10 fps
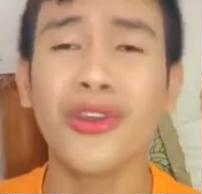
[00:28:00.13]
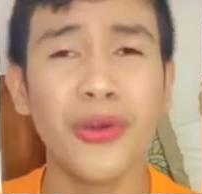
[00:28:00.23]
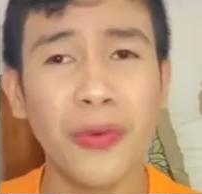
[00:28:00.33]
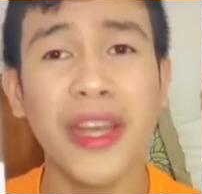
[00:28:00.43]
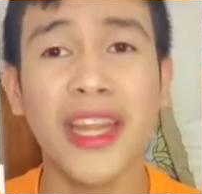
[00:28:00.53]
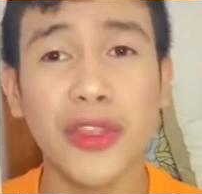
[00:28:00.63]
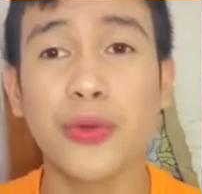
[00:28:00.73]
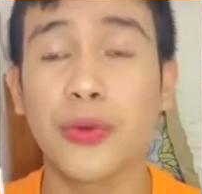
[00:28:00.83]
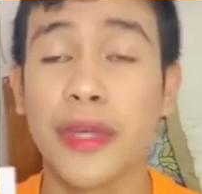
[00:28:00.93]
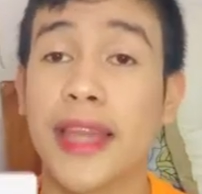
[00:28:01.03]
know, we need
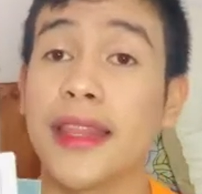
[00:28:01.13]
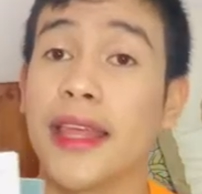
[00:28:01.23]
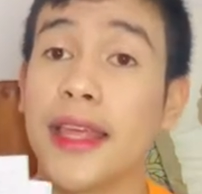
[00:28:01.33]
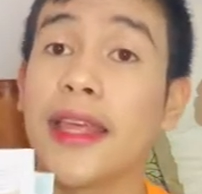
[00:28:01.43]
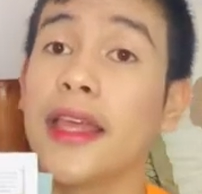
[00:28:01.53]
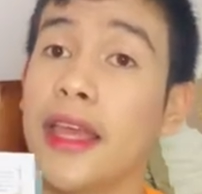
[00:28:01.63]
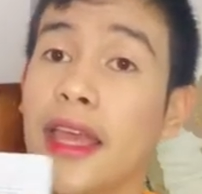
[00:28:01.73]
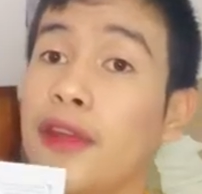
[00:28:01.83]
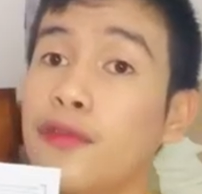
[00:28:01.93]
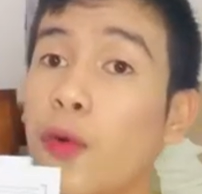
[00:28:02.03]
to get
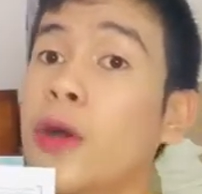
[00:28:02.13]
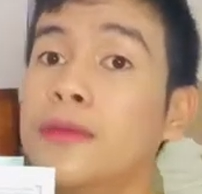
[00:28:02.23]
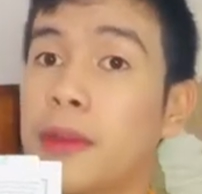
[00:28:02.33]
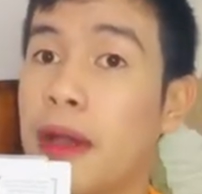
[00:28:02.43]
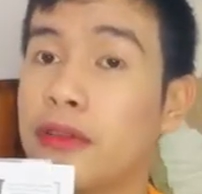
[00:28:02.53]
informed about